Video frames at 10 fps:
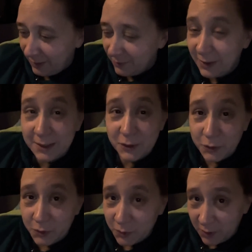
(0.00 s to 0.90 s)
So I had
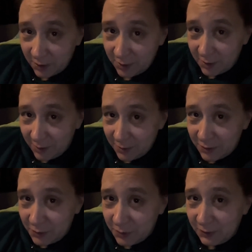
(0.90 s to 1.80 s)
two
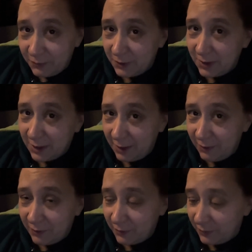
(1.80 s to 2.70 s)
different
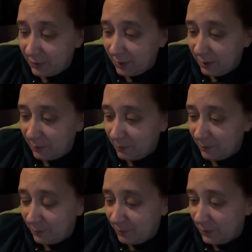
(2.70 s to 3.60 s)
kinds of
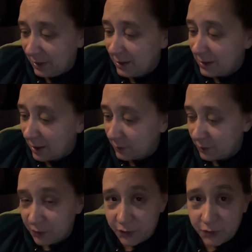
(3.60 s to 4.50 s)

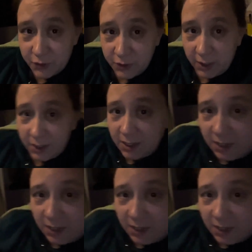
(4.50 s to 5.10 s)
encounters today.